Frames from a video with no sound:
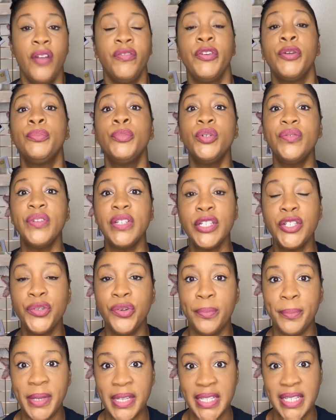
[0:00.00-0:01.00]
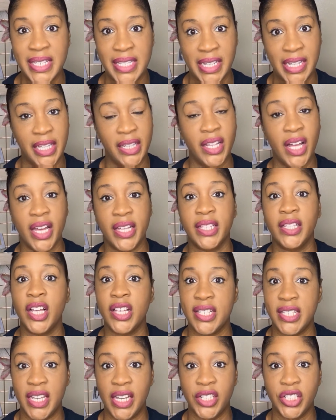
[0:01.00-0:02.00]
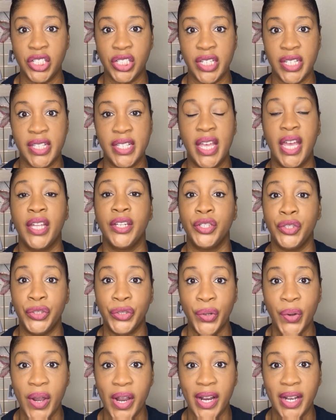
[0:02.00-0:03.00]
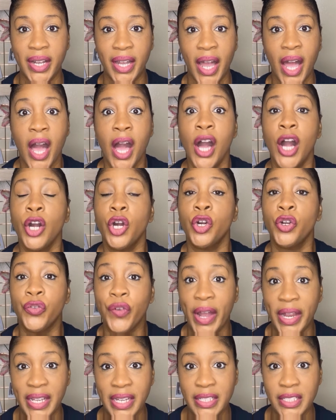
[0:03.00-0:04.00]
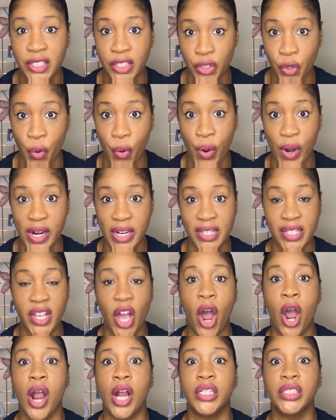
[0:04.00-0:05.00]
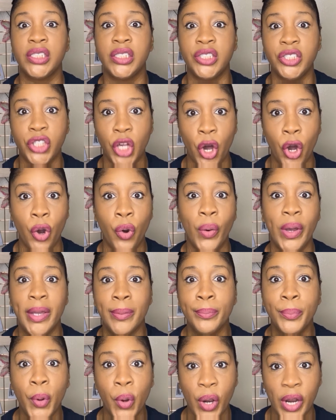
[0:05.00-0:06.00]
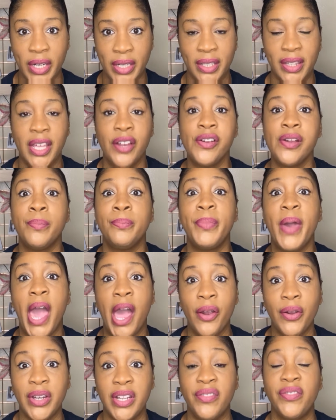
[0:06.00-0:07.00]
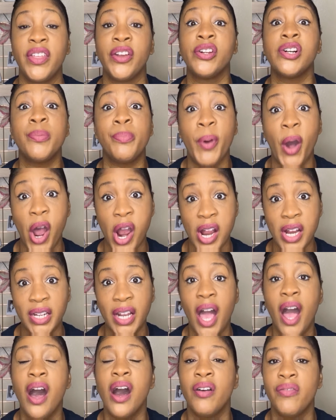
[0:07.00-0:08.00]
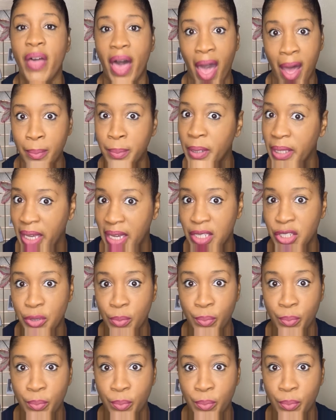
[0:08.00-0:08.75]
you're moving to a big city like Los Angeles and New York, credit scores are so important. They're imperative. They're a part of the application